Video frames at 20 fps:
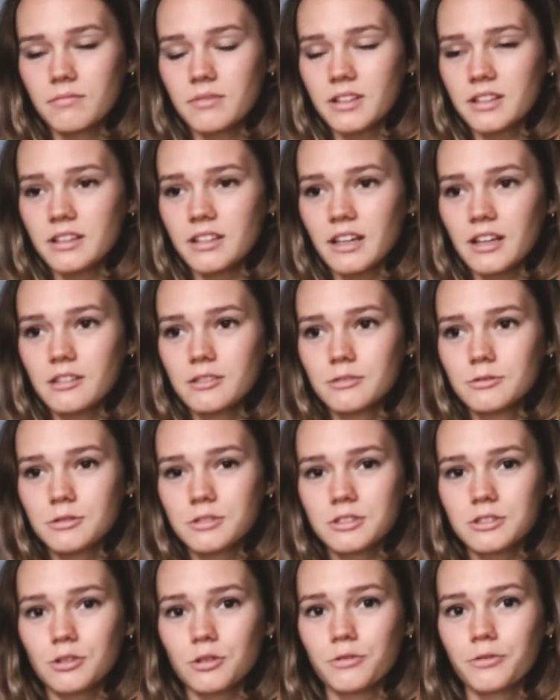they look
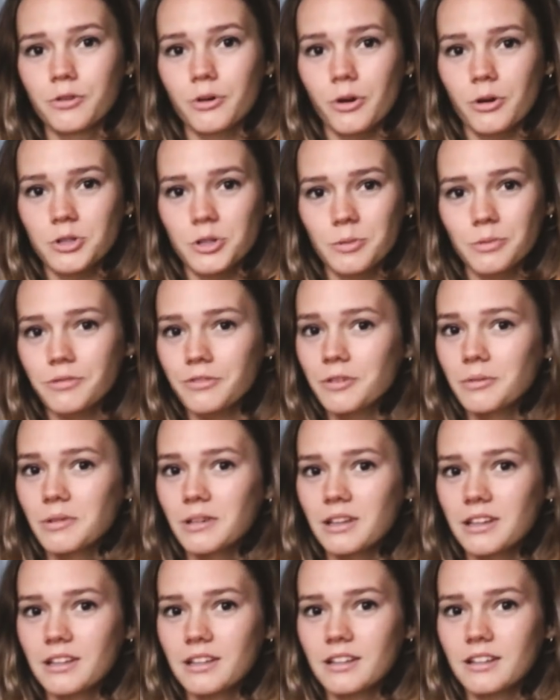so photoshopped for
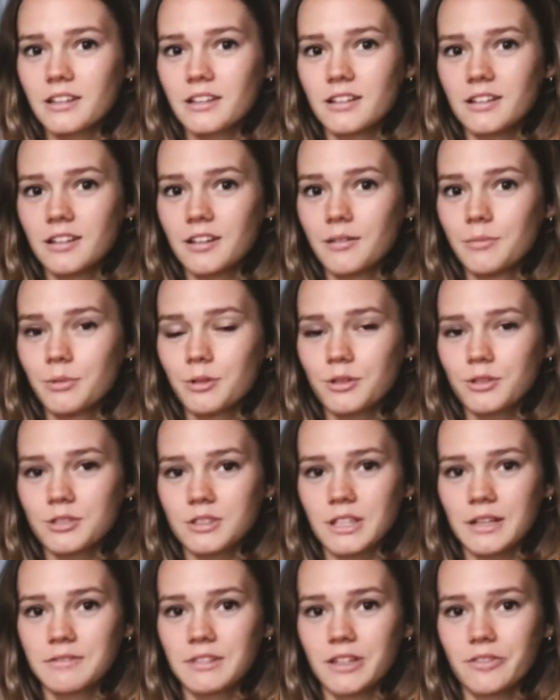me, because
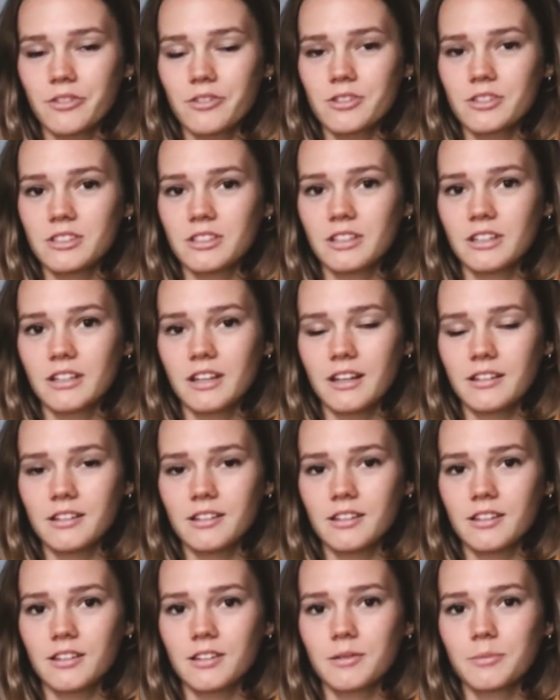I've never seen
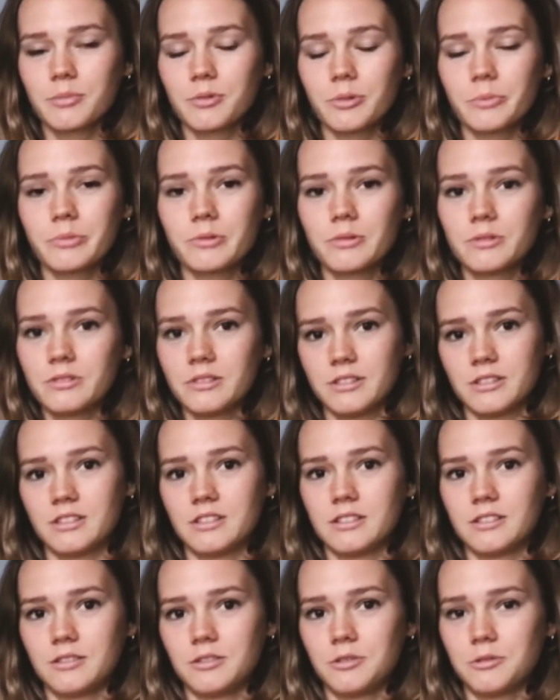anything purple
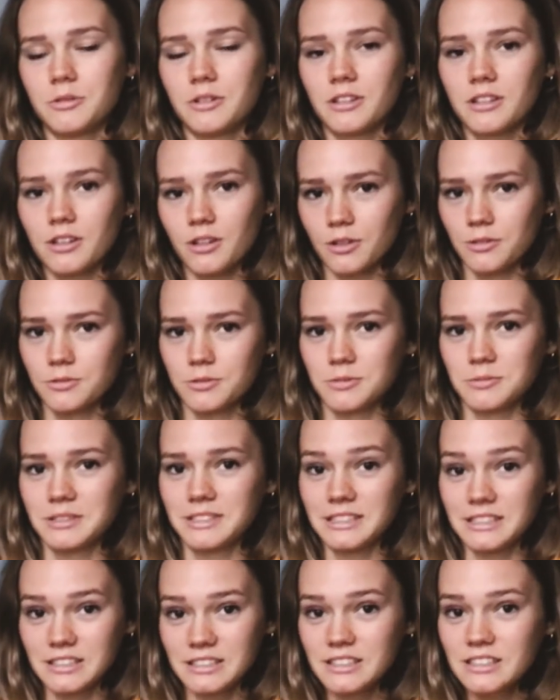during autumn
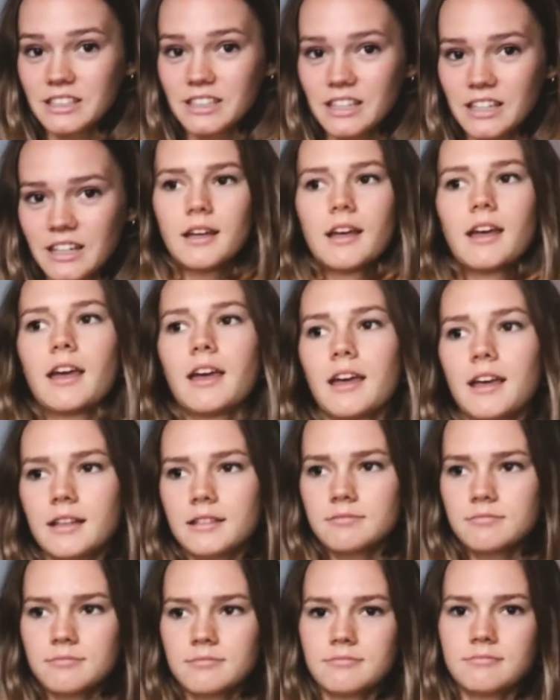season.
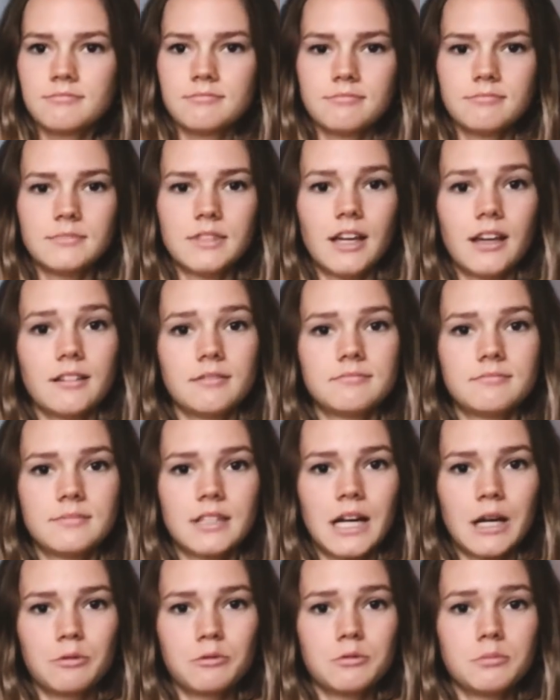And yeah,
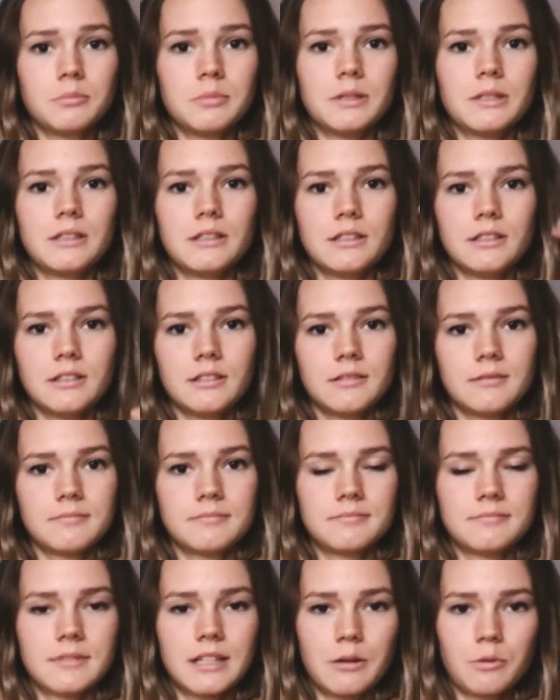that would be
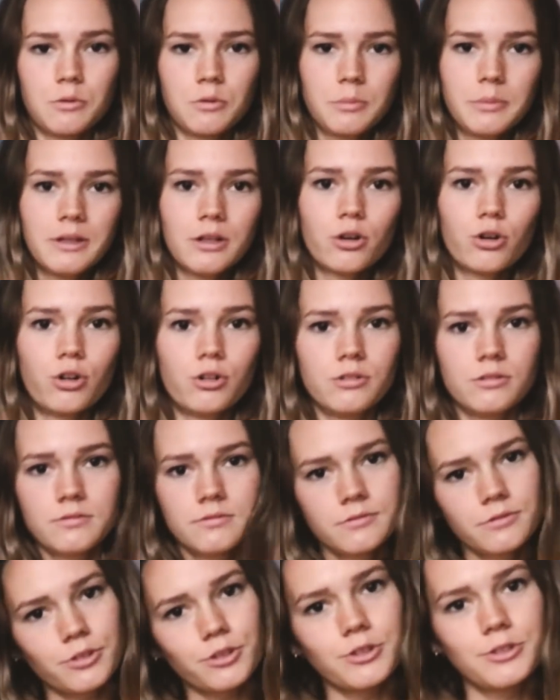all
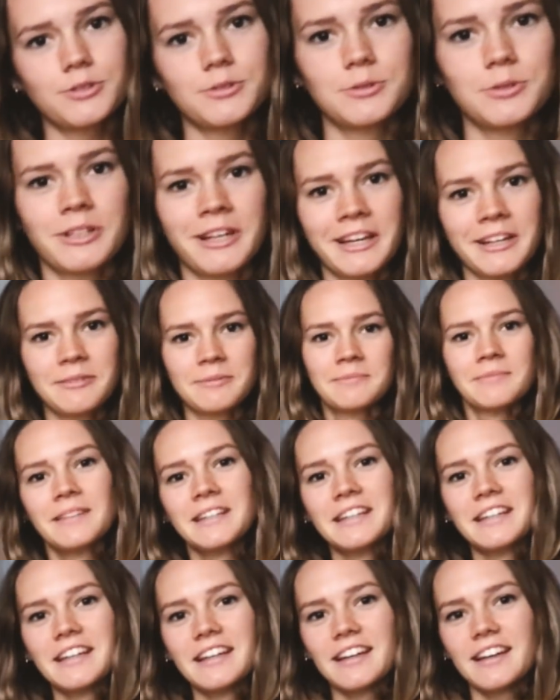for today.
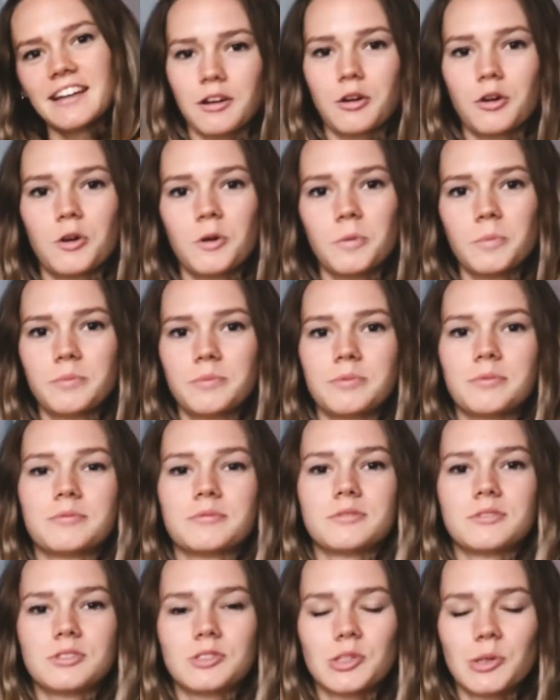I hope
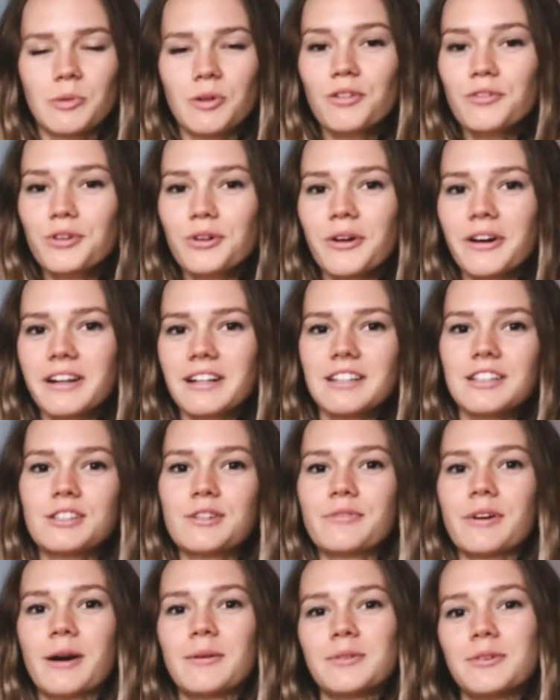some of you at
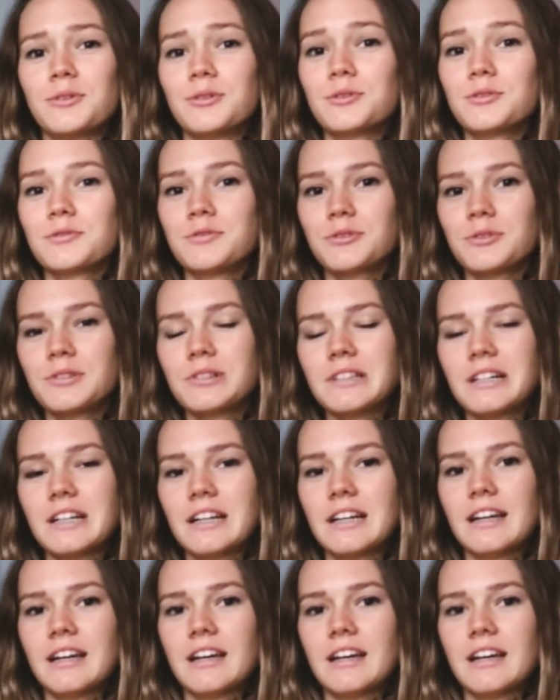least found it useful.